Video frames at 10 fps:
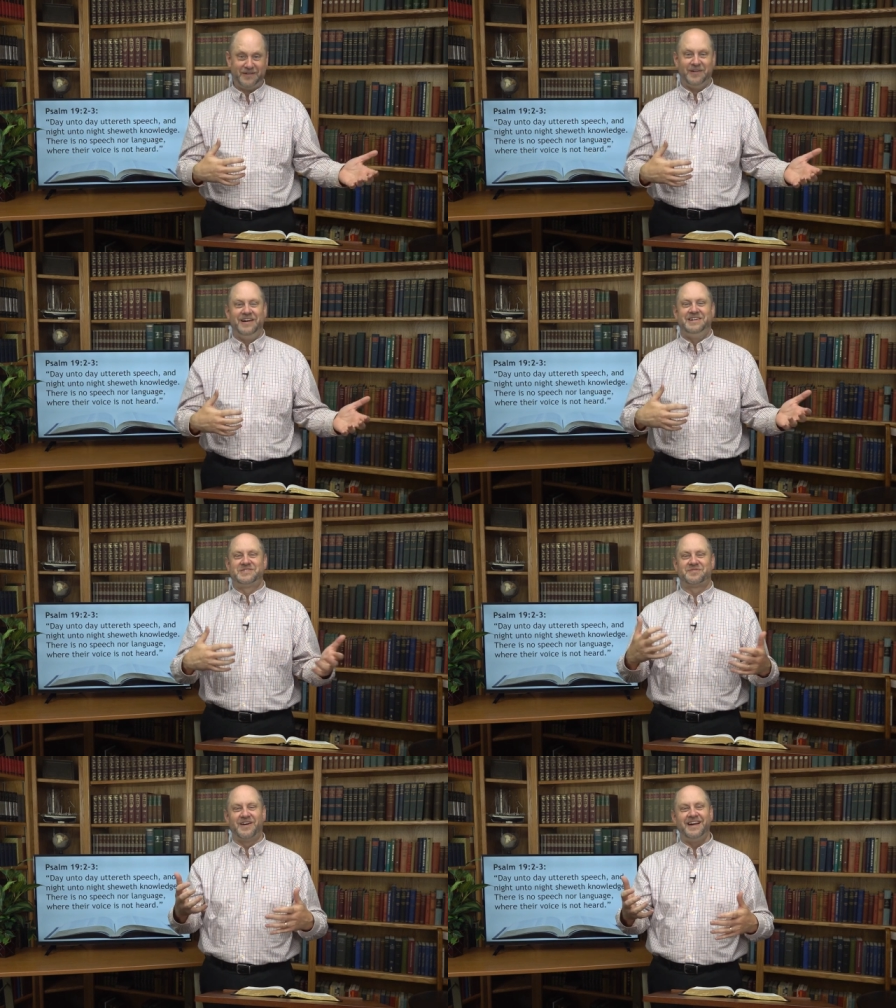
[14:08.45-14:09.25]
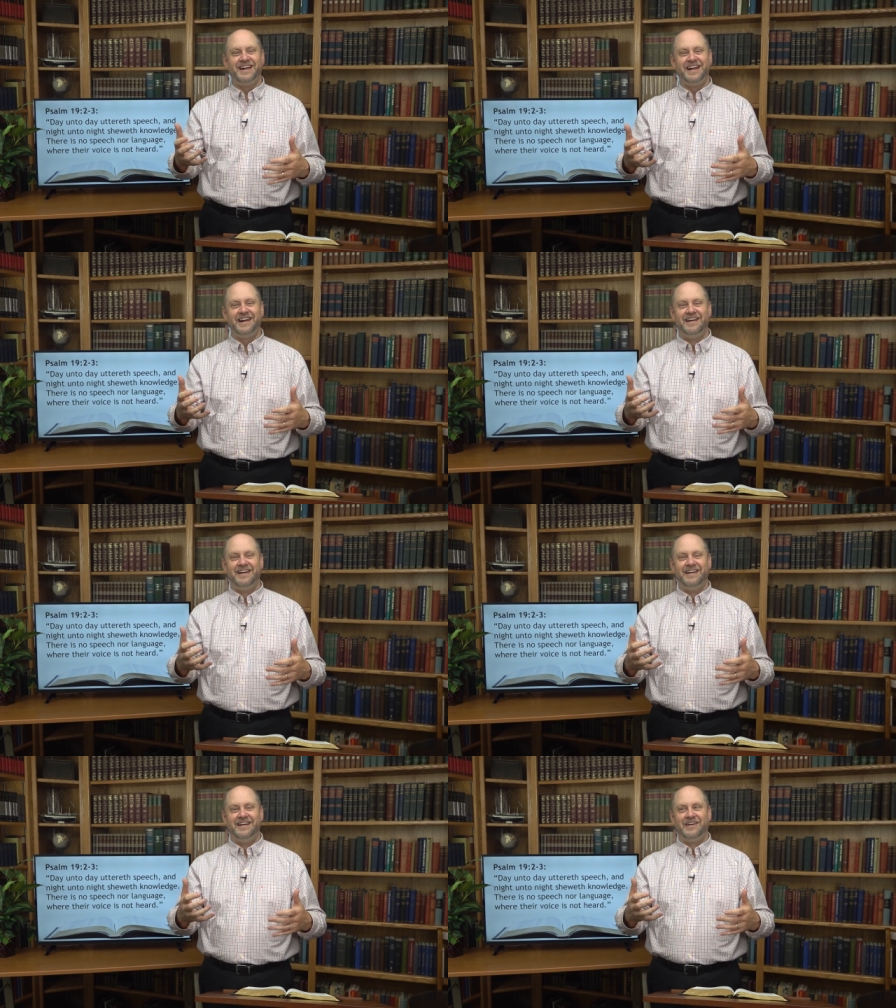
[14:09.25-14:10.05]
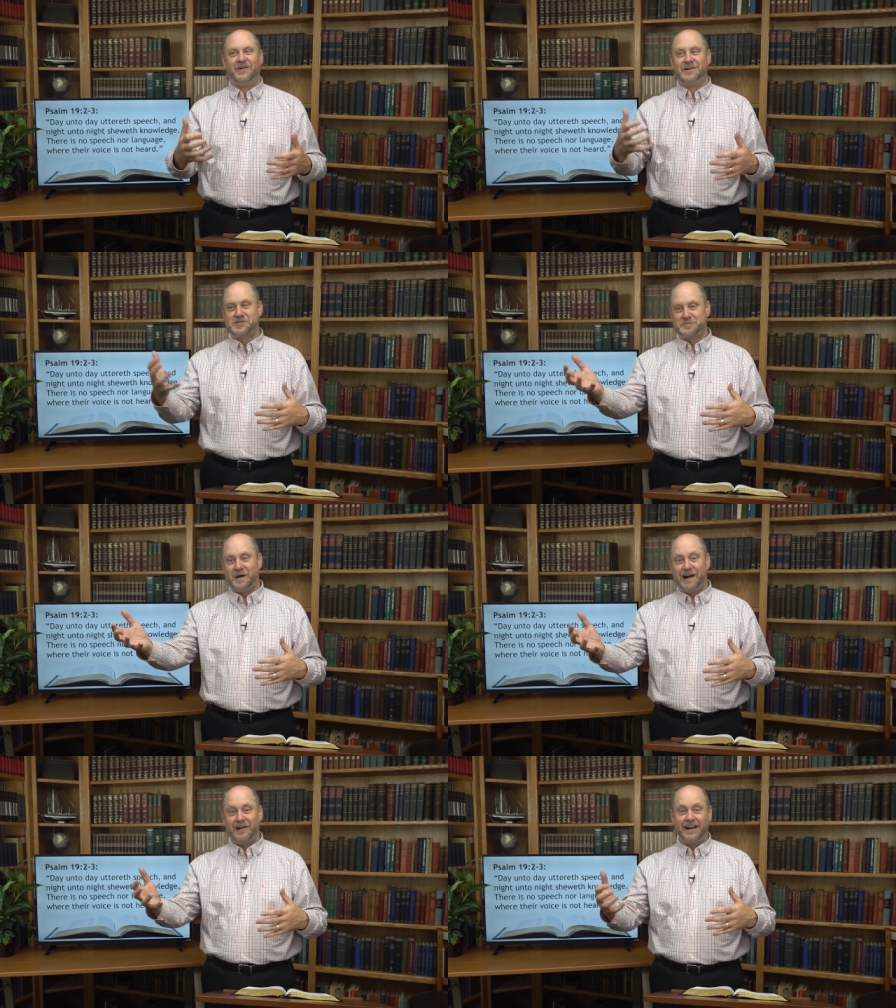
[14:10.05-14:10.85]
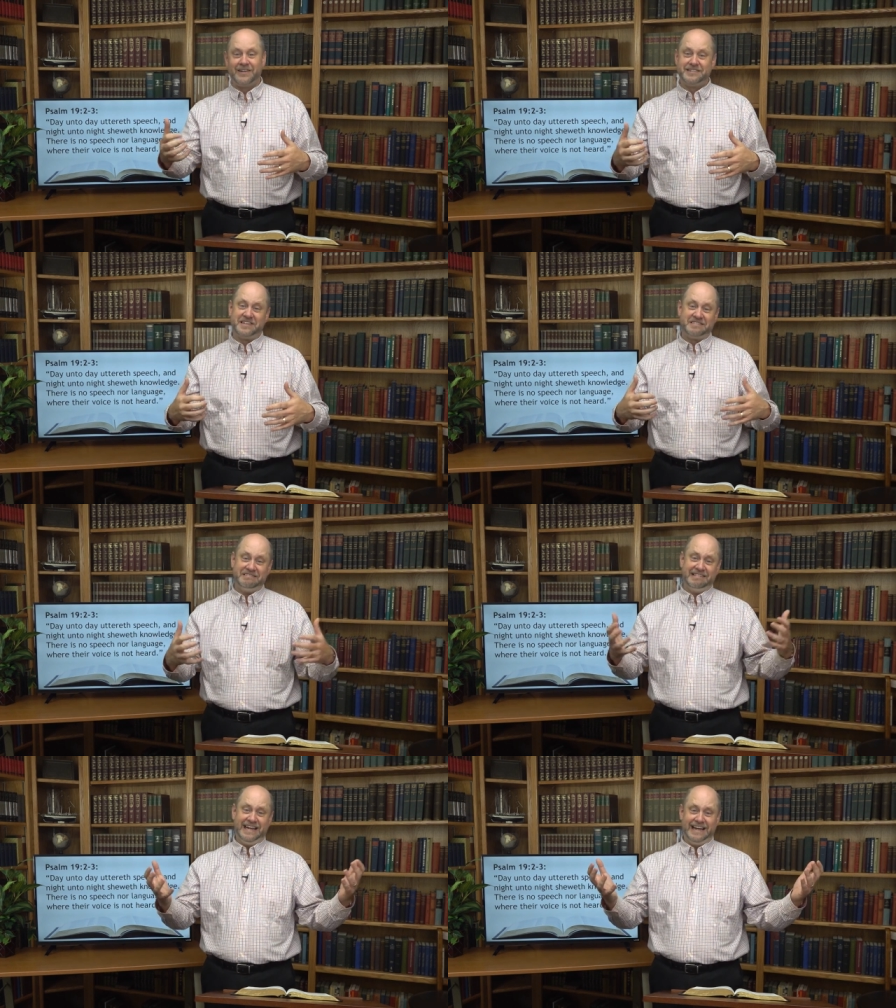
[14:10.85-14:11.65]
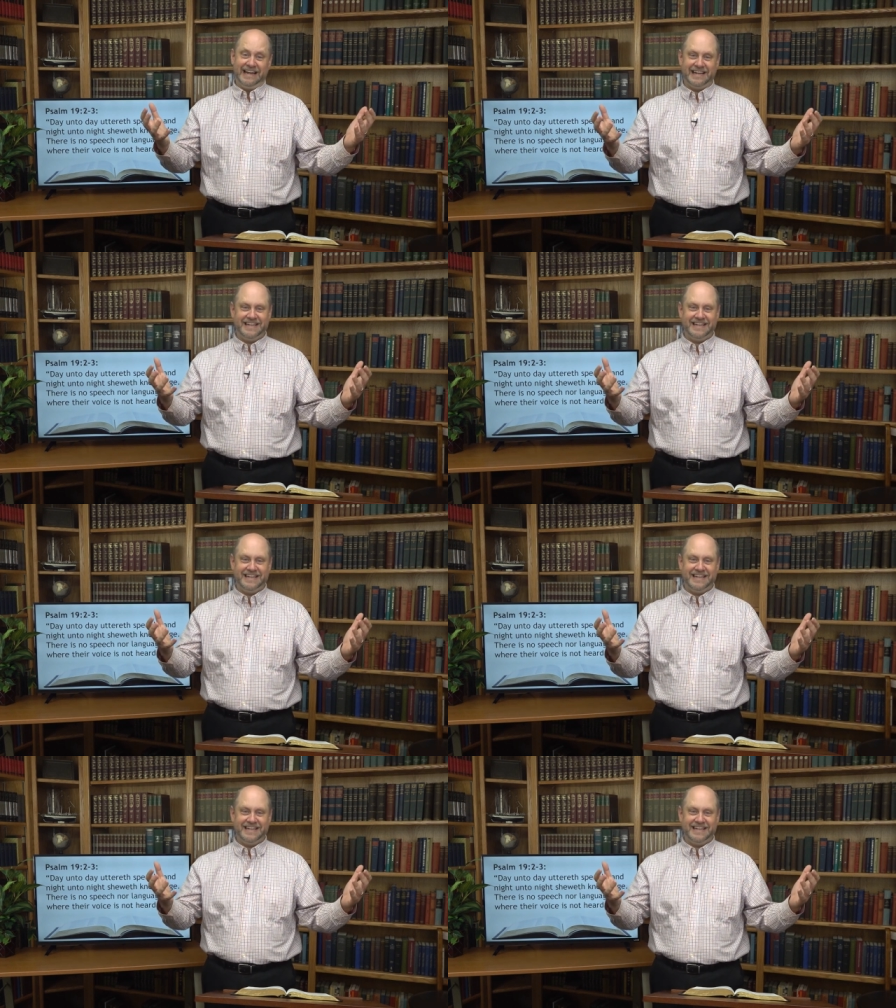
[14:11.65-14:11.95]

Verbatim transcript: or it is frightening, or inspiring, or just eh.